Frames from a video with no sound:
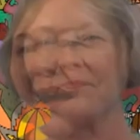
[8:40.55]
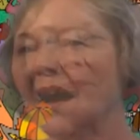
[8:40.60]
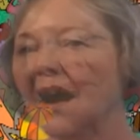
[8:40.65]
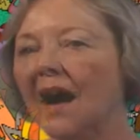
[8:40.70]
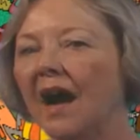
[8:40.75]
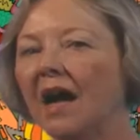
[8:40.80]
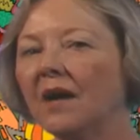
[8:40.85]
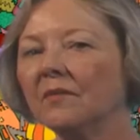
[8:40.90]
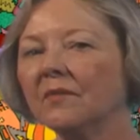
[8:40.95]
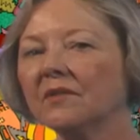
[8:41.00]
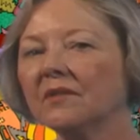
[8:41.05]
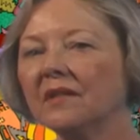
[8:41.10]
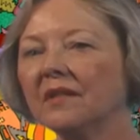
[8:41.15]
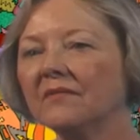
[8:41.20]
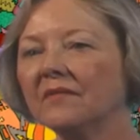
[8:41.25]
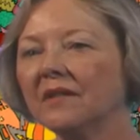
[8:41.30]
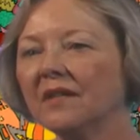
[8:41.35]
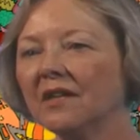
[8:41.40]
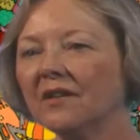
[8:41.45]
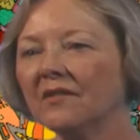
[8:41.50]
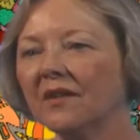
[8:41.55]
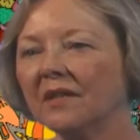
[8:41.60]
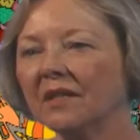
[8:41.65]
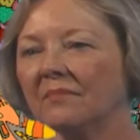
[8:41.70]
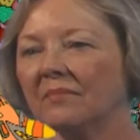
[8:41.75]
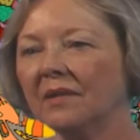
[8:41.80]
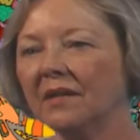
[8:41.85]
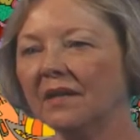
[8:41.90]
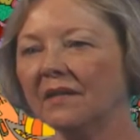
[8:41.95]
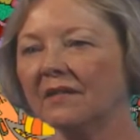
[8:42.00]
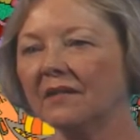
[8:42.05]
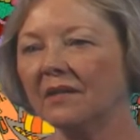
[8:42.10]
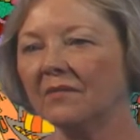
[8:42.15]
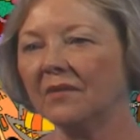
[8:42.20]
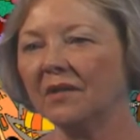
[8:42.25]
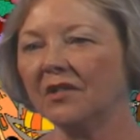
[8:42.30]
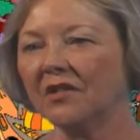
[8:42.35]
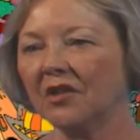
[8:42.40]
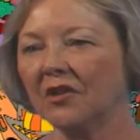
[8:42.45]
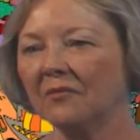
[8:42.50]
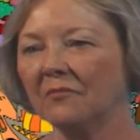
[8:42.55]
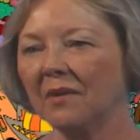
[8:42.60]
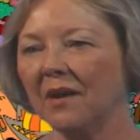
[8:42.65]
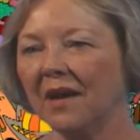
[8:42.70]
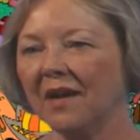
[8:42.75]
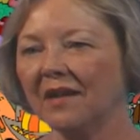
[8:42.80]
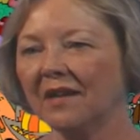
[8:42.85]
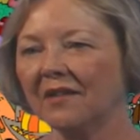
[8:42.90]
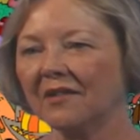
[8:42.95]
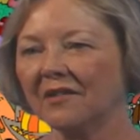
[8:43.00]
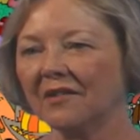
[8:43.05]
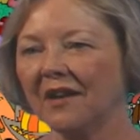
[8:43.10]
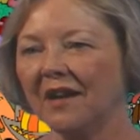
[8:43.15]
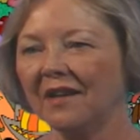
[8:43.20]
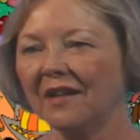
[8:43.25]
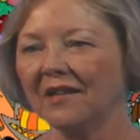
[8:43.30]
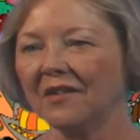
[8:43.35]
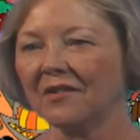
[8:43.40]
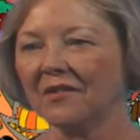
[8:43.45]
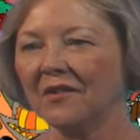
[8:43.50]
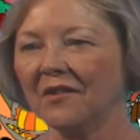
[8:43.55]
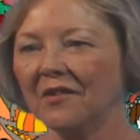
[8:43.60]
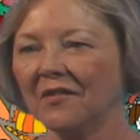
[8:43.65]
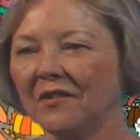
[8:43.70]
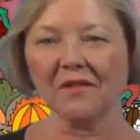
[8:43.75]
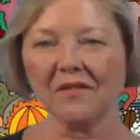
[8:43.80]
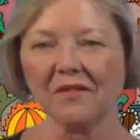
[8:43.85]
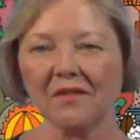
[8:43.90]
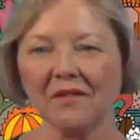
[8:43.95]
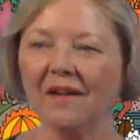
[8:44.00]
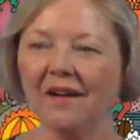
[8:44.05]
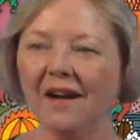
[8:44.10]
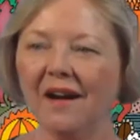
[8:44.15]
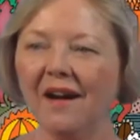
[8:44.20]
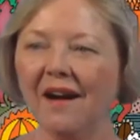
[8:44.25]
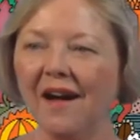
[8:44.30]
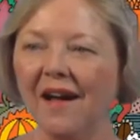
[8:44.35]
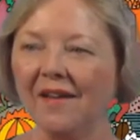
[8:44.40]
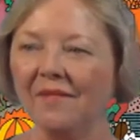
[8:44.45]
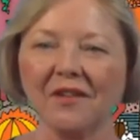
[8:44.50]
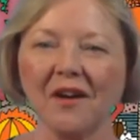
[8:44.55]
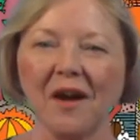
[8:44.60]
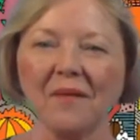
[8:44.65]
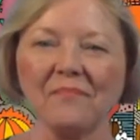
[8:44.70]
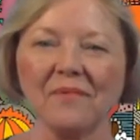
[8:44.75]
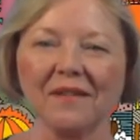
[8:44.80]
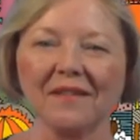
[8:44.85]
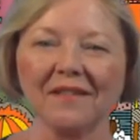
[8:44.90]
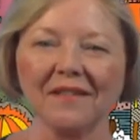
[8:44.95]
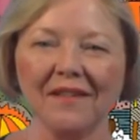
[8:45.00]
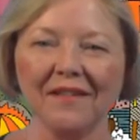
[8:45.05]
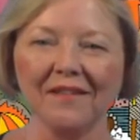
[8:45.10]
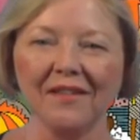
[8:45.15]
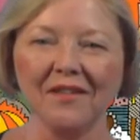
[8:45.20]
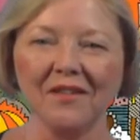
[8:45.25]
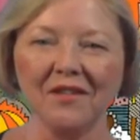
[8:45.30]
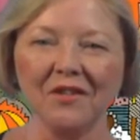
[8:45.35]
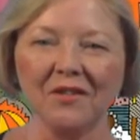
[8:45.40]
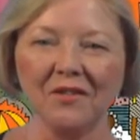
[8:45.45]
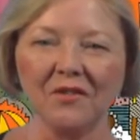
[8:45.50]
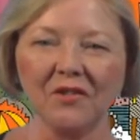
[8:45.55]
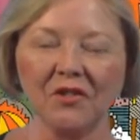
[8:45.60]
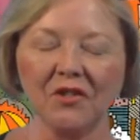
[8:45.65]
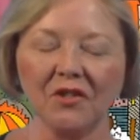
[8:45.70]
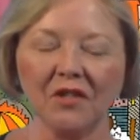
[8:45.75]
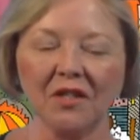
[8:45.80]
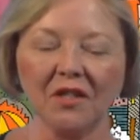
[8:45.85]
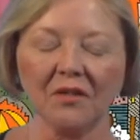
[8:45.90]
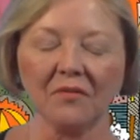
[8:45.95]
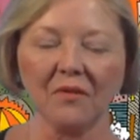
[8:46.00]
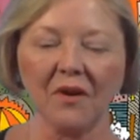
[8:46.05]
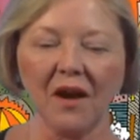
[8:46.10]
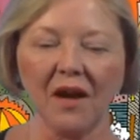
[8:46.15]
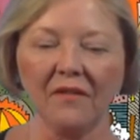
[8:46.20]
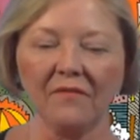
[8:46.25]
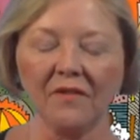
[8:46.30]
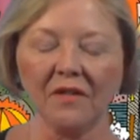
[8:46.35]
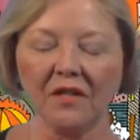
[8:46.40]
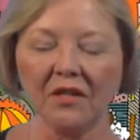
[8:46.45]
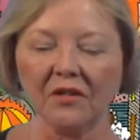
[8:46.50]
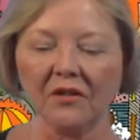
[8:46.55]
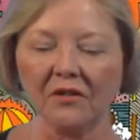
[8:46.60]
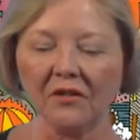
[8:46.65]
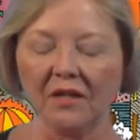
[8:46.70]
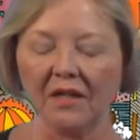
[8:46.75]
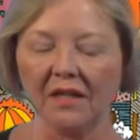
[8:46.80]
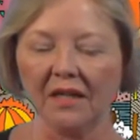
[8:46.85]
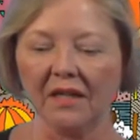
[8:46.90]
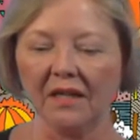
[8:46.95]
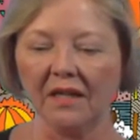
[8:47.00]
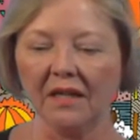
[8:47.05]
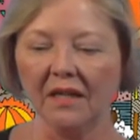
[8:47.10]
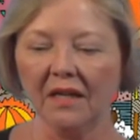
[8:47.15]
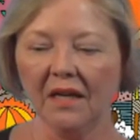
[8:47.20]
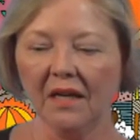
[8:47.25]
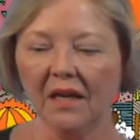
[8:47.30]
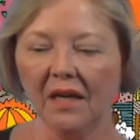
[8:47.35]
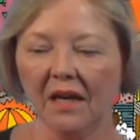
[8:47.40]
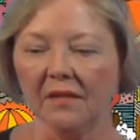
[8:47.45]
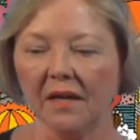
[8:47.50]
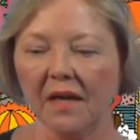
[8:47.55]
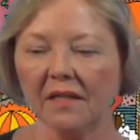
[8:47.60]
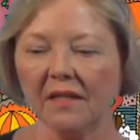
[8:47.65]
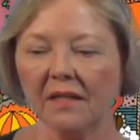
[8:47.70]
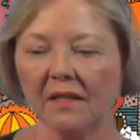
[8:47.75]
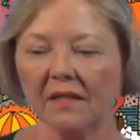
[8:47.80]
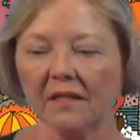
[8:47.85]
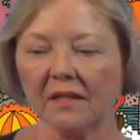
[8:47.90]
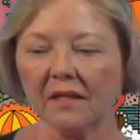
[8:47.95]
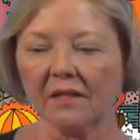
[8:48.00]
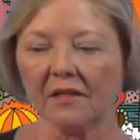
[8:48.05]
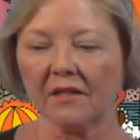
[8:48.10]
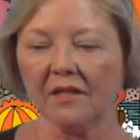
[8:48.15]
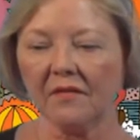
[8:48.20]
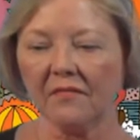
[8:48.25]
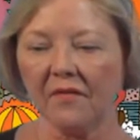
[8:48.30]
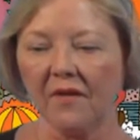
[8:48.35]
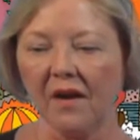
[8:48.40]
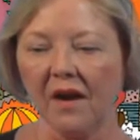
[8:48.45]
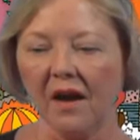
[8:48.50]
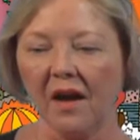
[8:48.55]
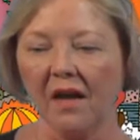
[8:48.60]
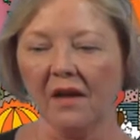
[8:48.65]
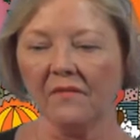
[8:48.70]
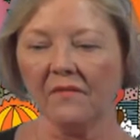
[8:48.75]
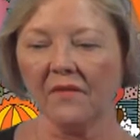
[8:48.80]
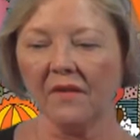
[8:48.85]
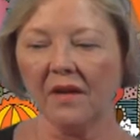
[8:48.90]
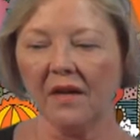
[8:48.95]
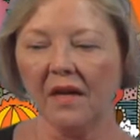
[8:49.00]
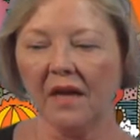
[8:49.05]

I was living here on the peninsula when Joan Baez got into all this hot topic in the news. She arrived here in 1965